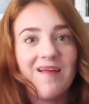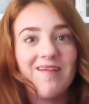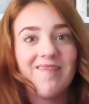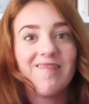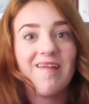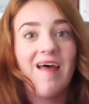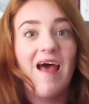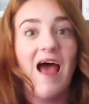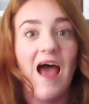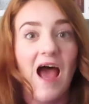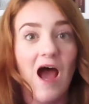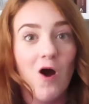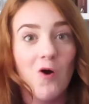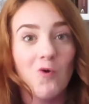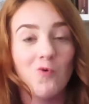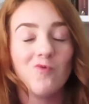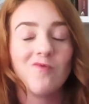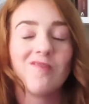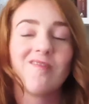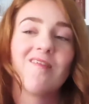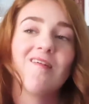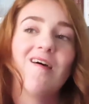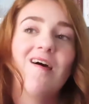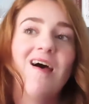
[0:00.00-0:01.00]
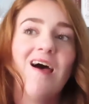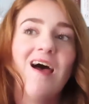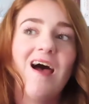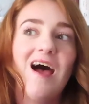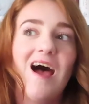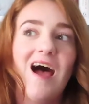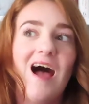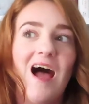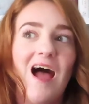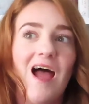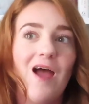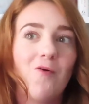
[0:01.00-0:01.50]
to see if I stop
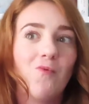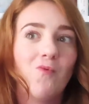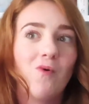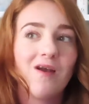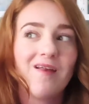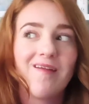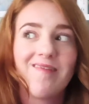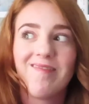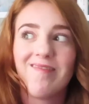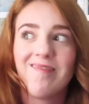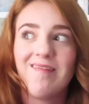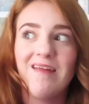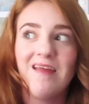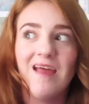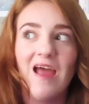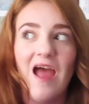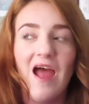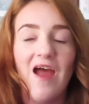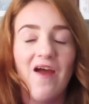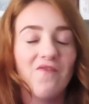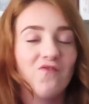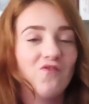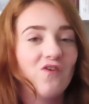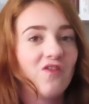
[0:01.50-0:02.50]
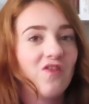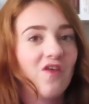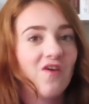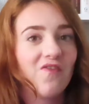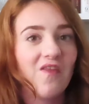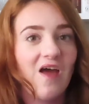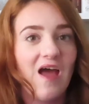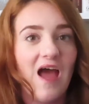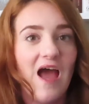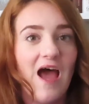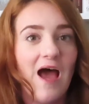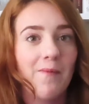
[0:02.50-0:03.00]
with the first book. It is a
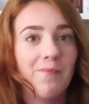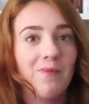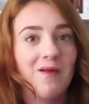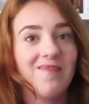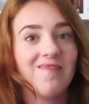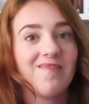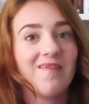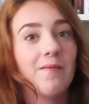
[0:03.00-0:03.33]
series.